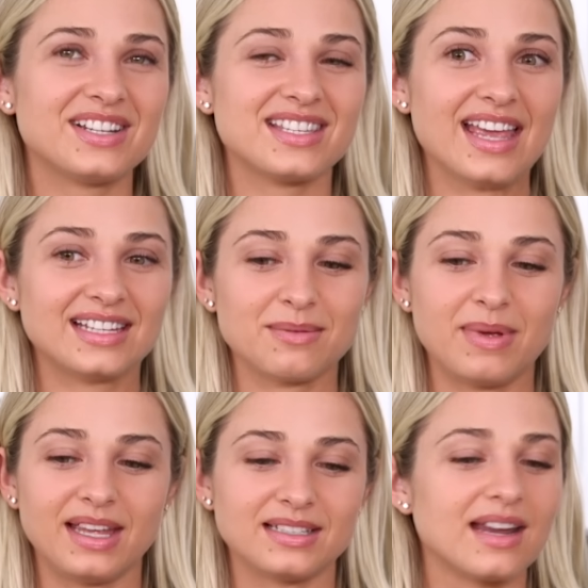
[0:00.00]
just liked
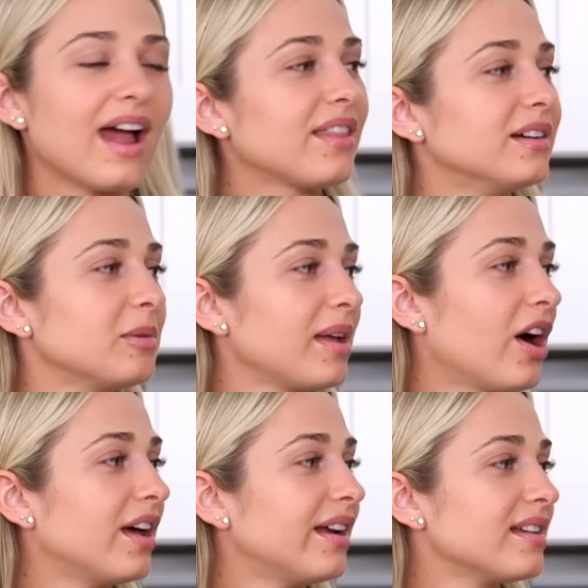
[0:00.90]
being together, to be
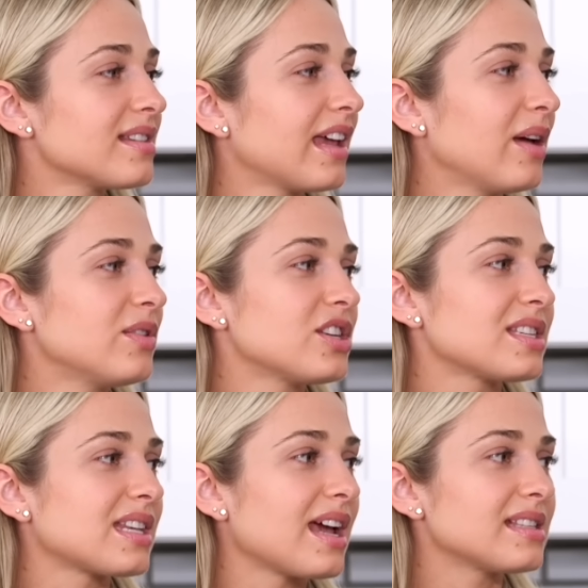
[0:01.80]
honest. Like it was
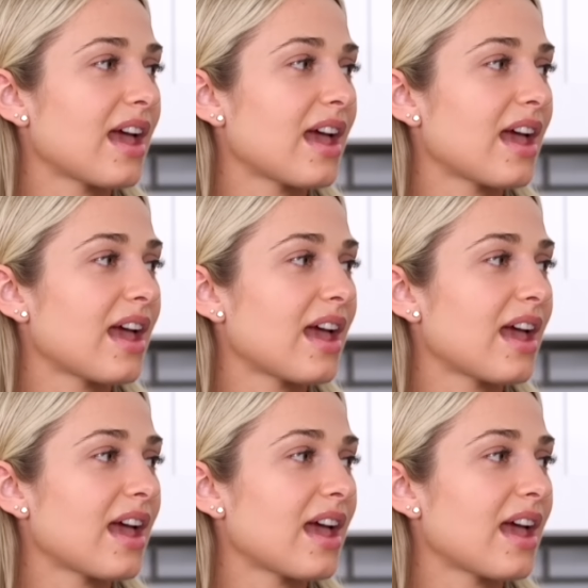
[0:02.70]
just nice